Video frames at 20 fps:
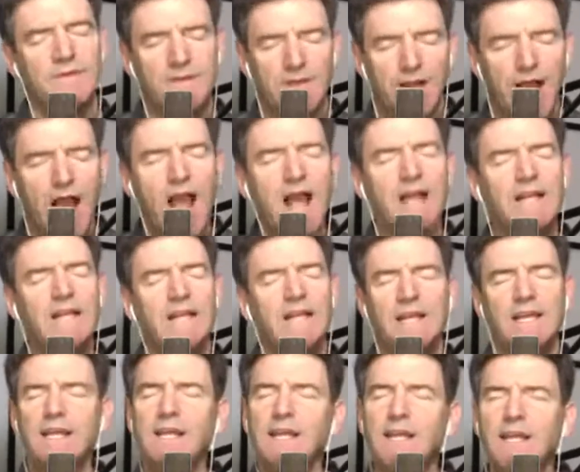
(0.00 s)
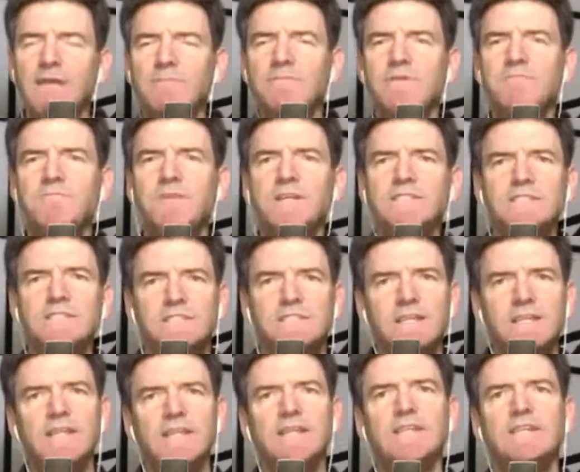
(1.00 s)
I claim a
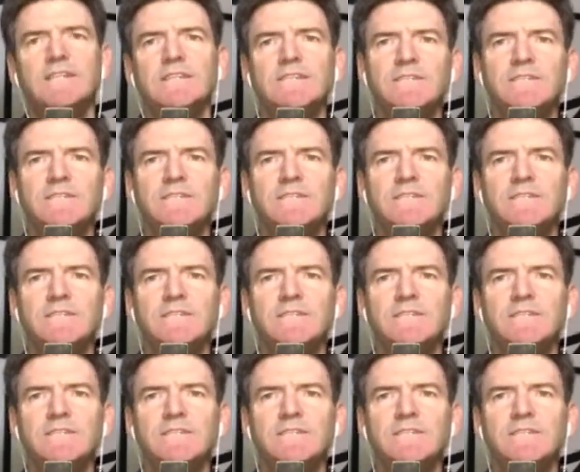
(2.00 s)
blessing.